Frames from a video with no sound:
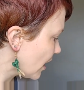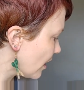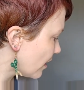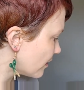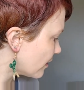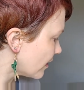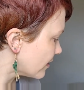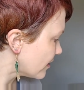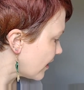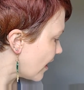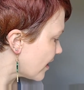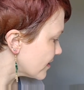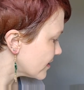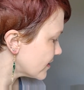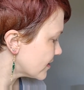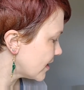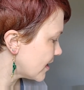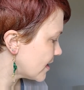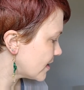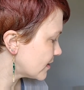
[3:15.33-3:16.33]
I let that
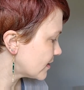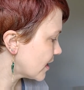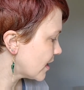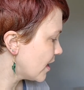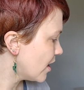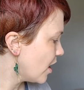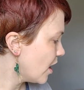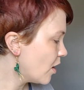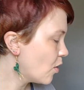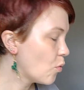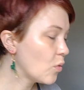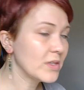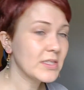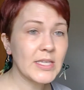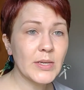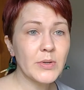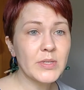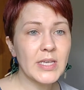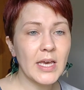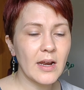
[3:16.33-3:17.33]
sit. Once
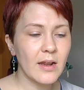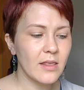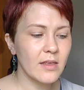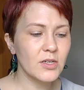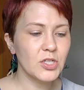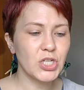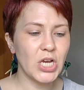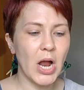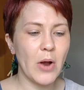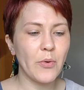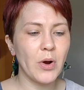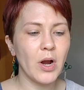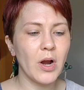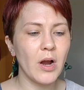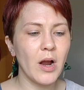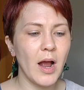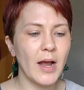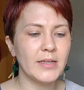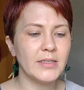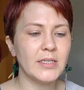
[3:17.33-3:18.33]
I was out of the
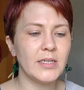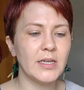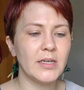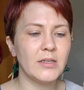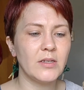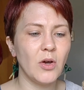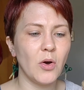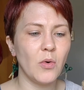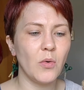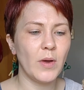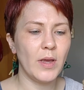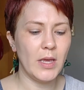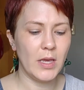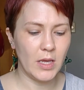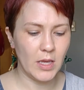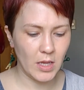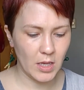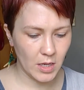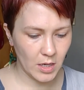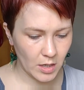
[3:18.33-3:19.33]
shower, I did go
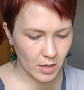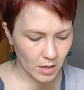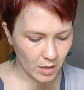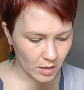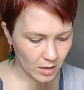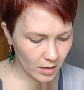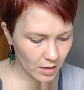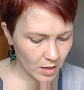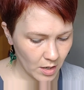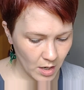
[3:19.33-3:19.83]
in